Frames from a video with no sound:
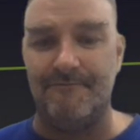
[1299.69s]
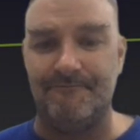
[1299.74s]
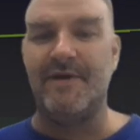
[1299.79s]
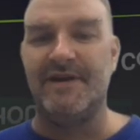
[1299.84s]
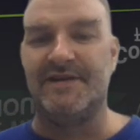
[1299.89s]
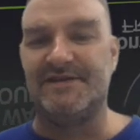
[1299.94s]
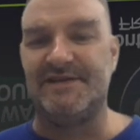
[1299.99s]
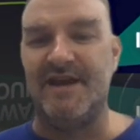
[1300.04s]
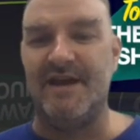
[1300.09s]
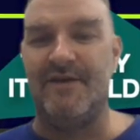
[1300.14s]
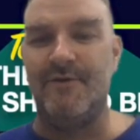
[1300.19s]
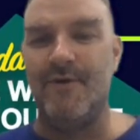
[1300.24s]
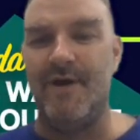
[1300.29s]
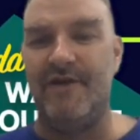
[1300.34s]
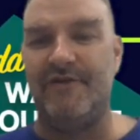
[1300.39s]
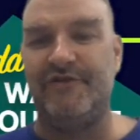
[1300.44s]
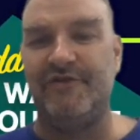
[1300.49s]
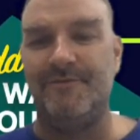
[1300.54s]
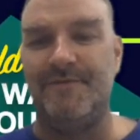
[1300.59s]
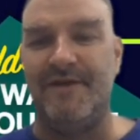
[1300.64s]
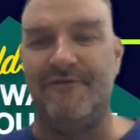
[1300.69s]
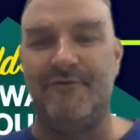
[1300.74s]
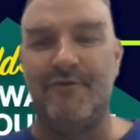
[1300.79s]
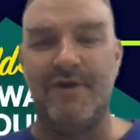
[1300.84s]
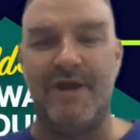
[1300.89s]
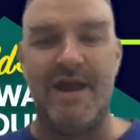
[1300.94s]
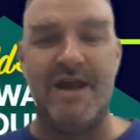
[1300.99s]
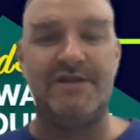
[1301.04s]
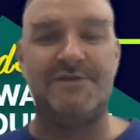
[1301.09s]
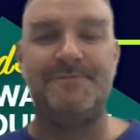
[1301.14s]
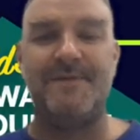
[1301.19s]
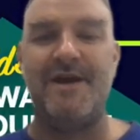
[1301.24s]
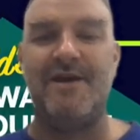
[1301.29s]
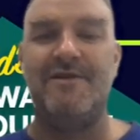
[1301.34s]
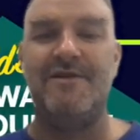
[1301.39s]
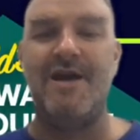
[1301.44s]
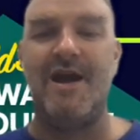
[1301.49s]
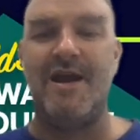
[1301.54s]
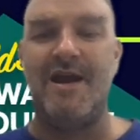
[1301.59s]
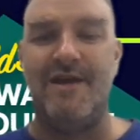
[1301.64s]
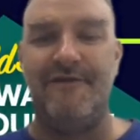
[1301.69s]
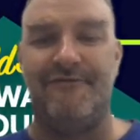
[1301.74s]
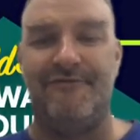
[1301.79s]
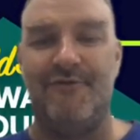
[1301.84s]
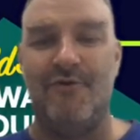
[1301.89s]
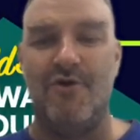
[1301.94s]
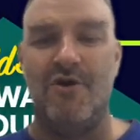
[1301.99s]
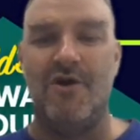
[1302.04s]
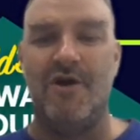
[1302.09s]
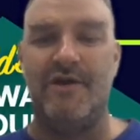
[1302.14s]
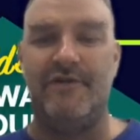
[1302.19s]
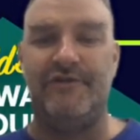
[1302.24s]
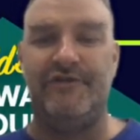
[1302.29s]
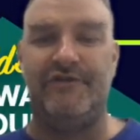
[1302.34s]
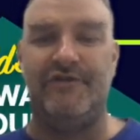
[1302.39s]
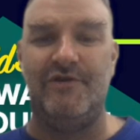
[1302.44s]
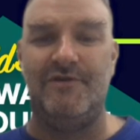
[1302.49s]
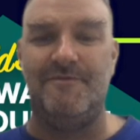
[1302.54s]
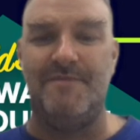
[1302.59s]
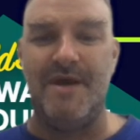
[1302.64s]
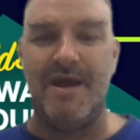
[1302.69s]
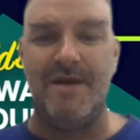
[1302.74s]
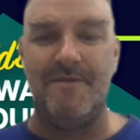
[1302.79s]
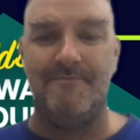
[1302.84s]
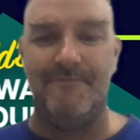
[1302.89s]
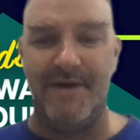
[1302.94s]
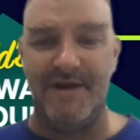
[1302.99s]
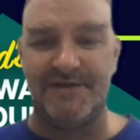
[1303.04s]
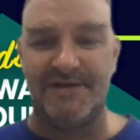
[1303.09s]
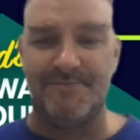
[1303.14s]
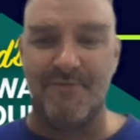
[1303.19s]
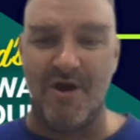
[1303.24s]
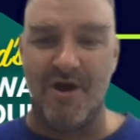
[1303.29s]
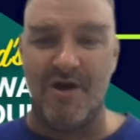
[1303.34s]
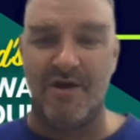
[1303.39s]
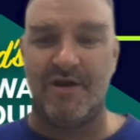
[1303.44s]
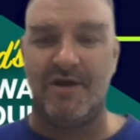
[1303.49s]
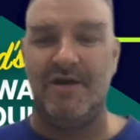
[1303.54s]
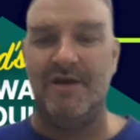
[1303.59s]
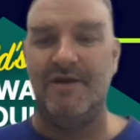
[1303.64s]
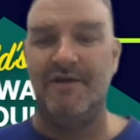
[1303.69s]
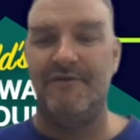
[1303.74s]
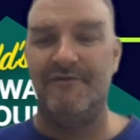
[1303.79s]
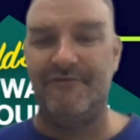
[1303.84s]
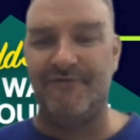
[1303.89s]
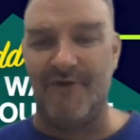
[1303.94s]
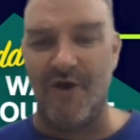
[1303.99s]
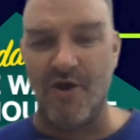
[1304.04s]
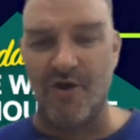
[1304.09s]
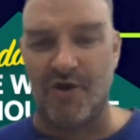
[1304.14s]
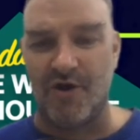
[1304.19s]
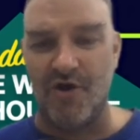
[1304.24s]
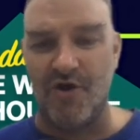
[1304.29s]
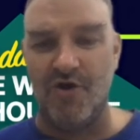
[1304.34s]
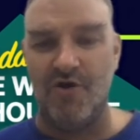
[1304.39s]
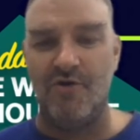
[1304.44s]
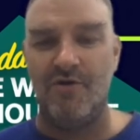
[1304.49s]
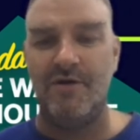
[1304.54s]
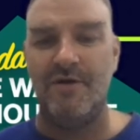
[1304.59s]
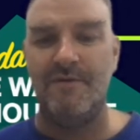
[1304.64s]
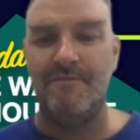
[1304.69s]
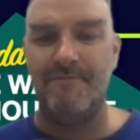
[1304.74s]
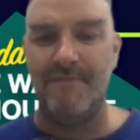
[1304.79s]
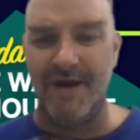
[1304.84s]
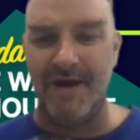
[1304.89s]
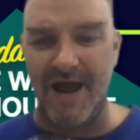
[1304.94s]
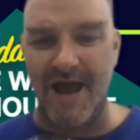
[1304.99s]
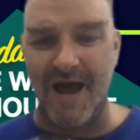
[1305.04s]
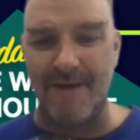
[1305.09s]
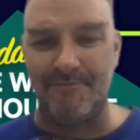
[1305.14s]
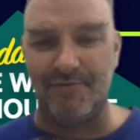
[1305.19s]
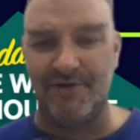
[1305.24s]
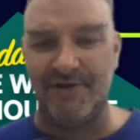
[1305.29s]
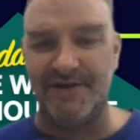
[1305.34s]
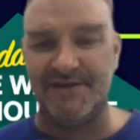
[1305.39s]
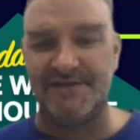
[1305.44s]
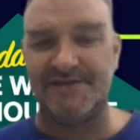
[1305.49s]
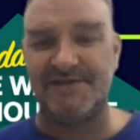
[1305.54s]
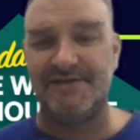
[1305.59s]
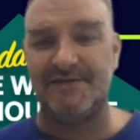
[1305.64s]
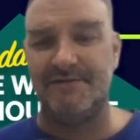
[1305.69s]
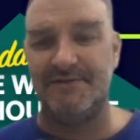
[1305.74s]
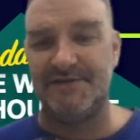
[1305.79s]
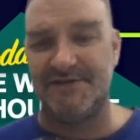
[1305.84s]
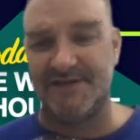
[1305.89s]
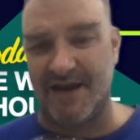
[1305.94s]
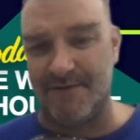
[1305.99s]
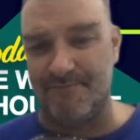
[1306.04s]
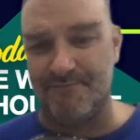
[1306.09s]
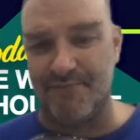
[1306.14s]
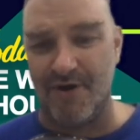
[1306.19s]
I'm going to say the way it should be for eastbound 94, it should be Bismarck, Fargo, Minneapolis, St.